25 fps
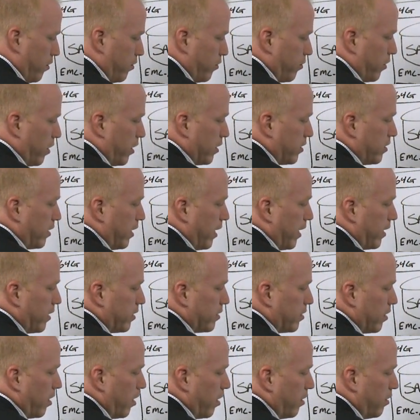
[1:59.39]
TrustSec
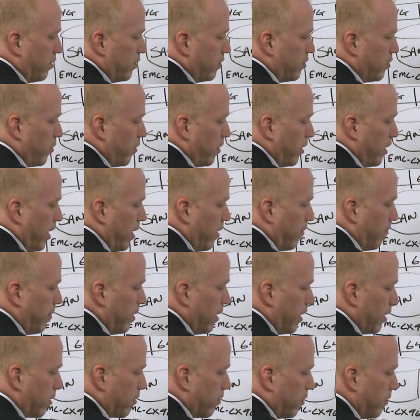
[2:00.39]
is
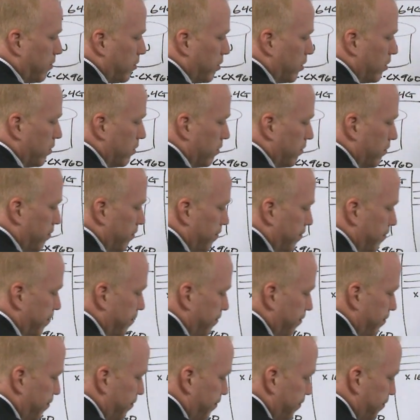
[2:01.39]
128-bit encryption.
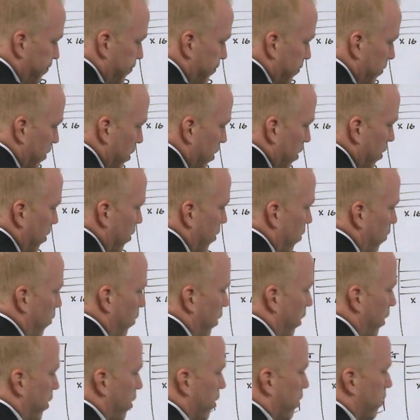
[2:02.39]
We can